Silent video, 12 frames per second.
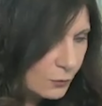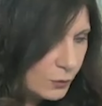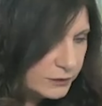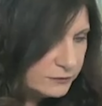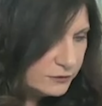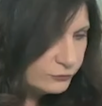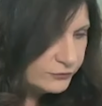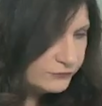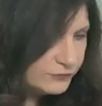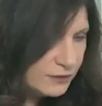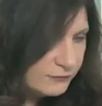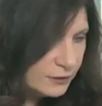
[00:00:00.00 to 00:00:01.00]
What does
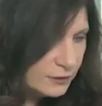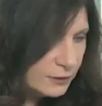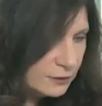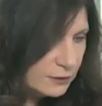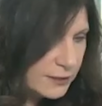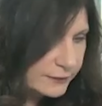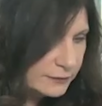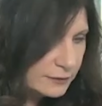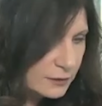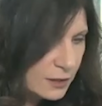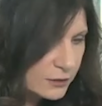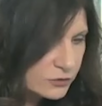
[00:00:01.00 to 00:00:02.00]
receiving a Galactic
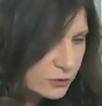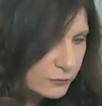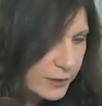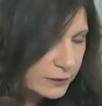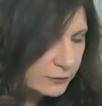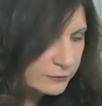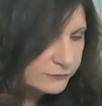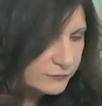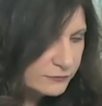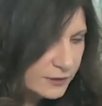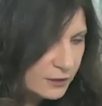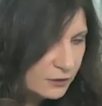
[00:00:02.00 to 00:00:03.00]
Akashic Records
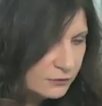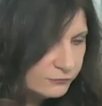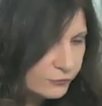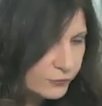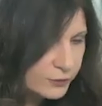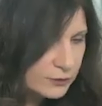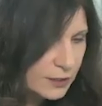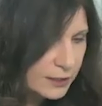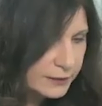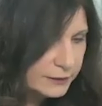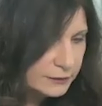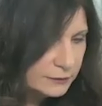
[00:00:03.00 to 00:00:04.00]
entail for a
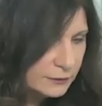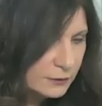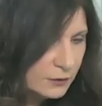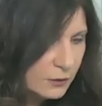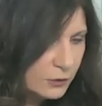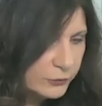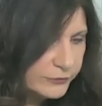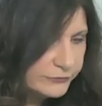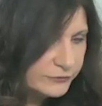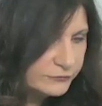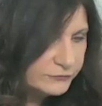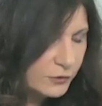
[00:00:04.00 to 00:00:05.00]
client, or
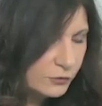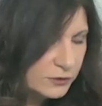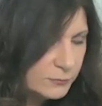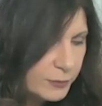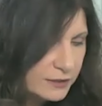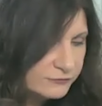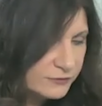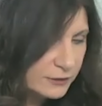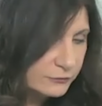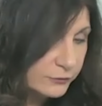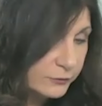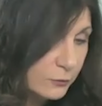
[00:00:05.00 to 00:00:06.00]
is it solely based
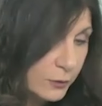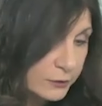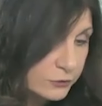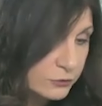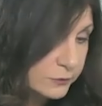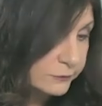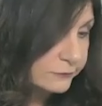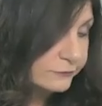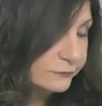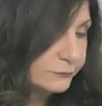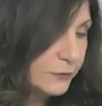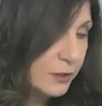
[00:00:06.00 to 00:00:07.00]
on their
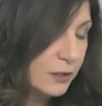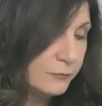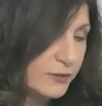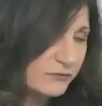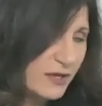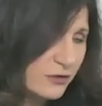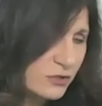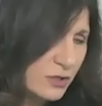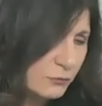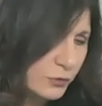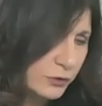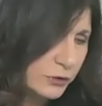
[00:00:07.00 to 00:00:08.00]
questions? That's
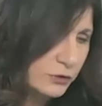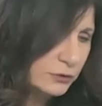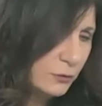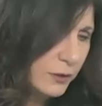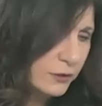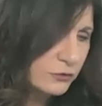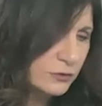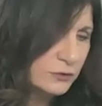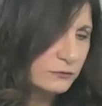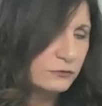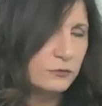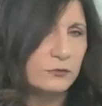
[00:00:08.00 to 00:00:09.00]
actually a really good
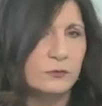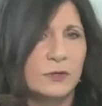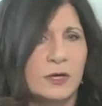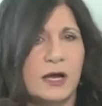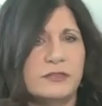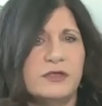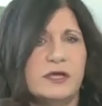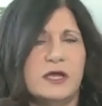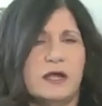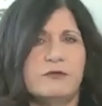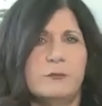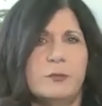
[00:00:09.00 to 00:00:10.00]
question, too. I think
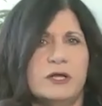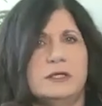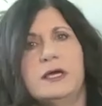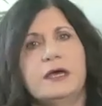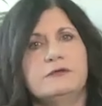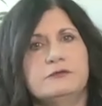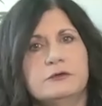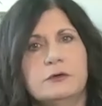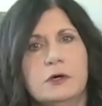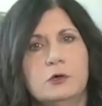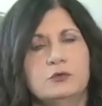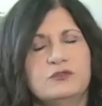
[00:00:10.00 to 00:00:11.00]
everybody has
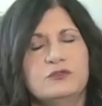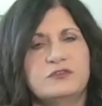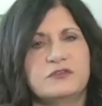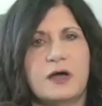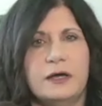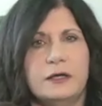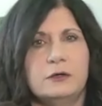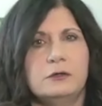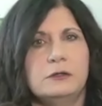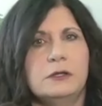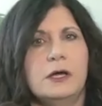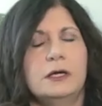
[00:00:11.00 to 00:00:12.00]
their own
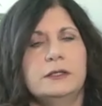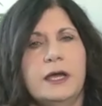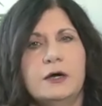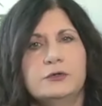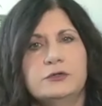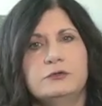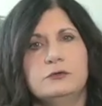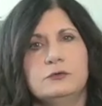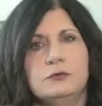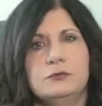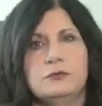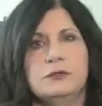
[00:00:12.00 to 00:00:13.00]
style on how to
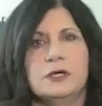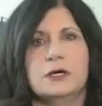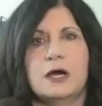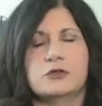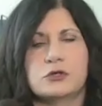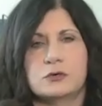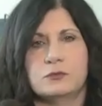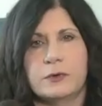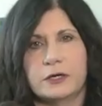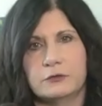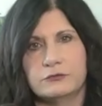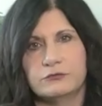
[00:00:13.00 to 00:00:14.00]
do the Akashic
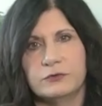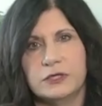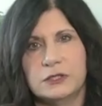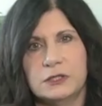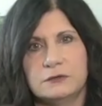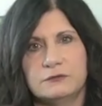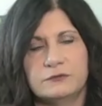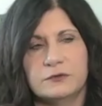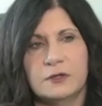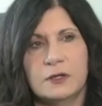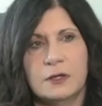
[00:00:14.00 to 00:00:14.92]
Records readings.